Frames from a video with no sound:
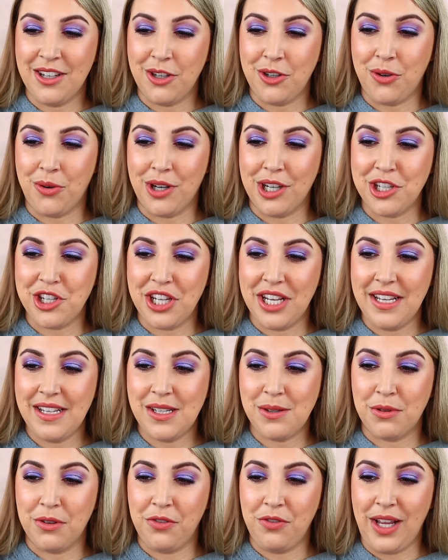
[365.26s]

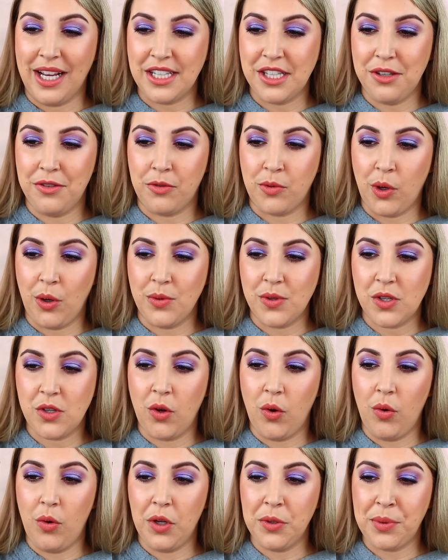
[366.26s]
Gorgeous. Reflective rose
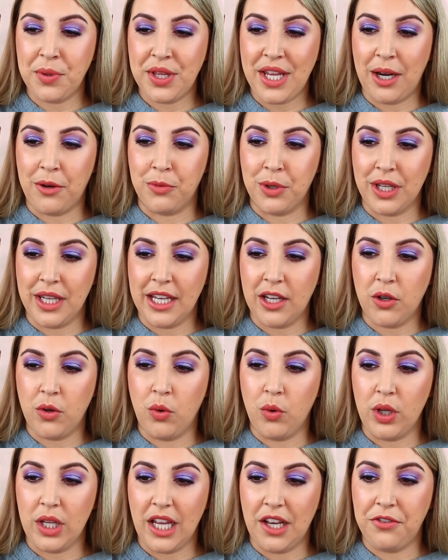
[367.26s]
gold with that really
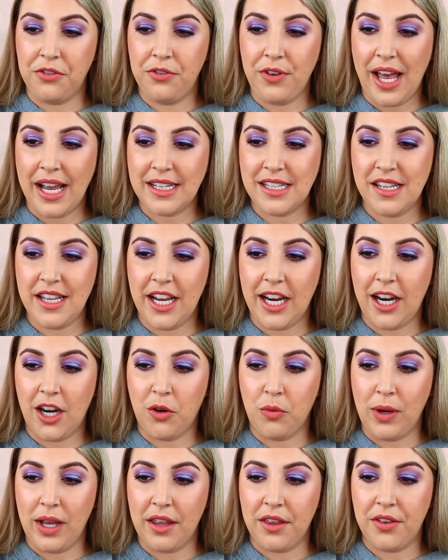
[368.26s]
cool effect there
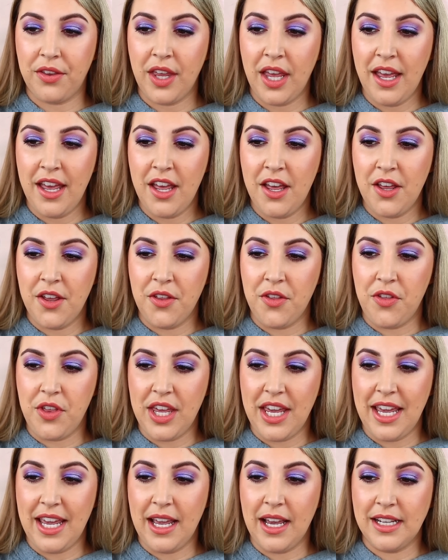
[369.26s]
with
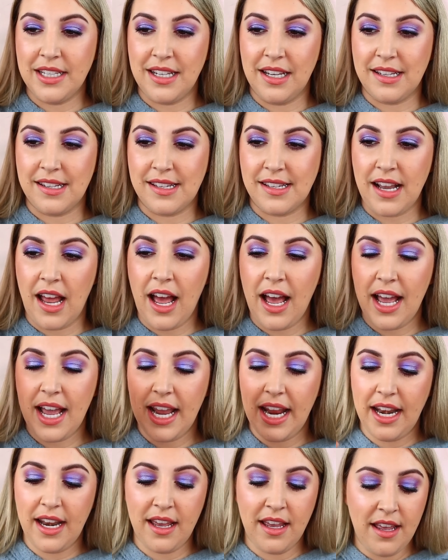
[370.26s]
the
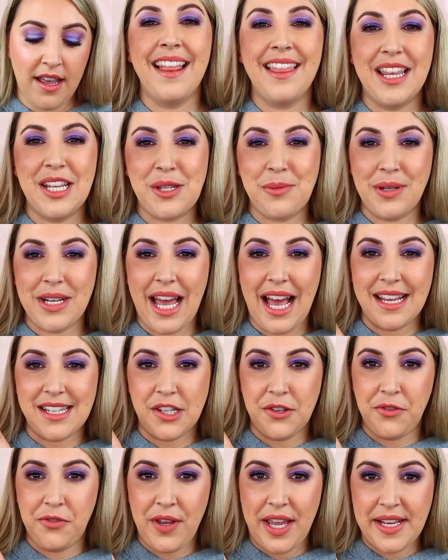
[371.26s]
design. This one has
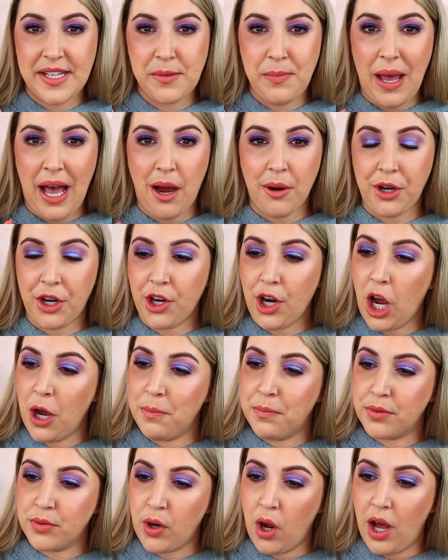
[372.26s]
a face powder, a
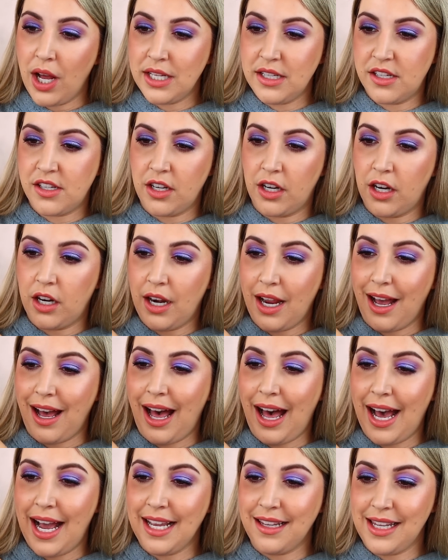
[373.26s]
bronzer, a
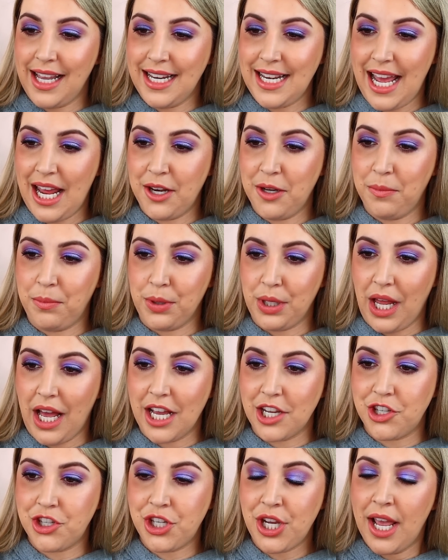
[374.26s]
highlight, and a
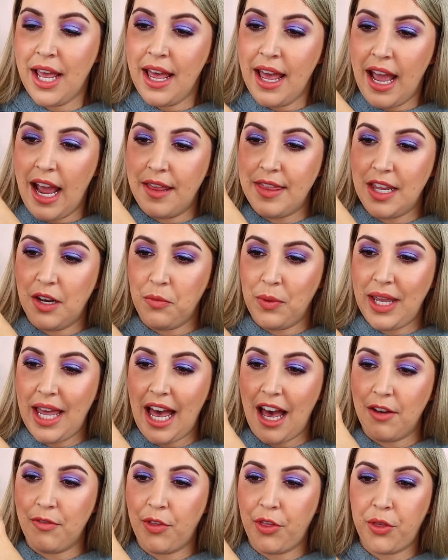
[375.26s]
blush. And then we
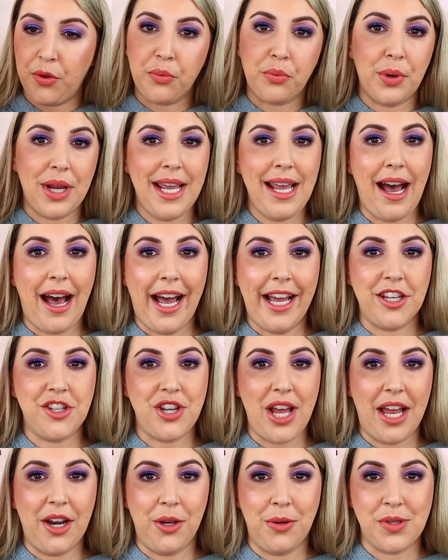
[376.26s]
have 3
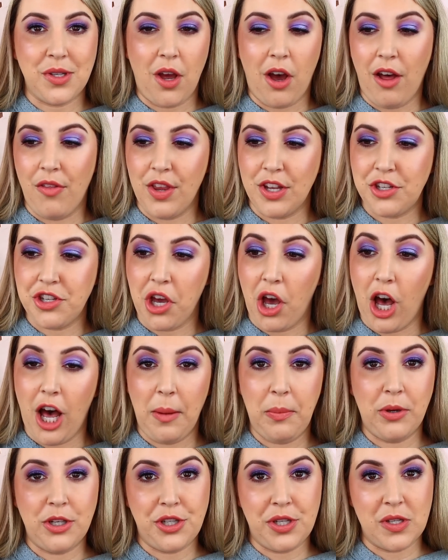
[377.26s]
eyeshadows on the
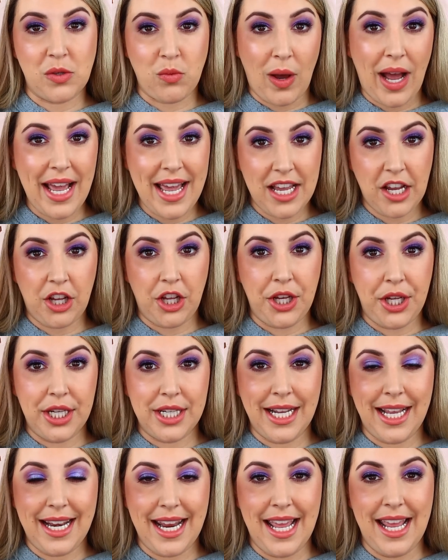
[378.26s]
top, which is why I included
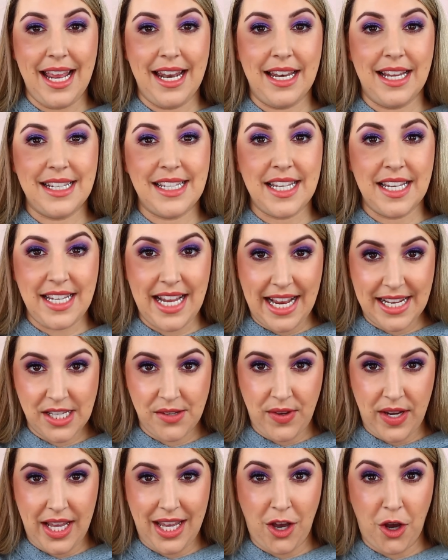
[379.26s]
it in today's
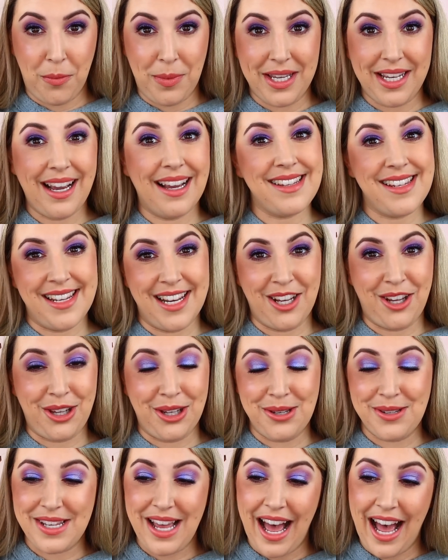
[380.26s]
video because it
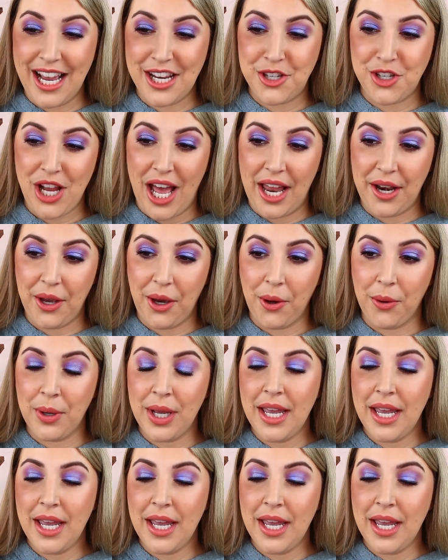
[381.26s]
includes eyeshadow.